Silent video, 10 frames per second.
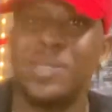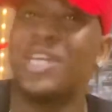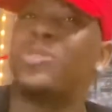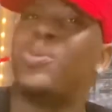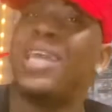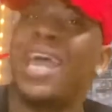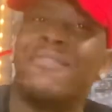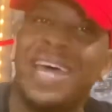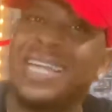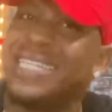because we
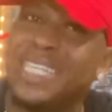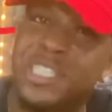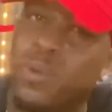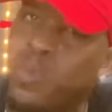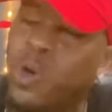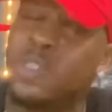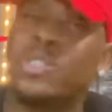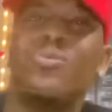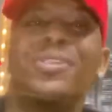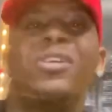have not did the work to
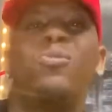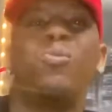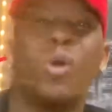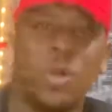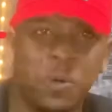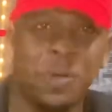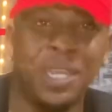really work with